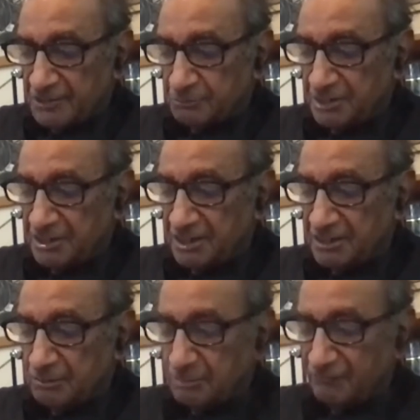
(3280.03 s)
we need to
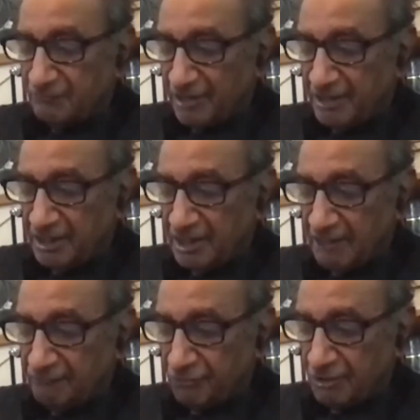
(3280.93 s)
be very
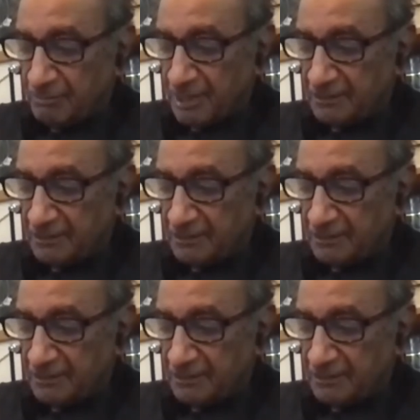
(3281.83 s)
careful about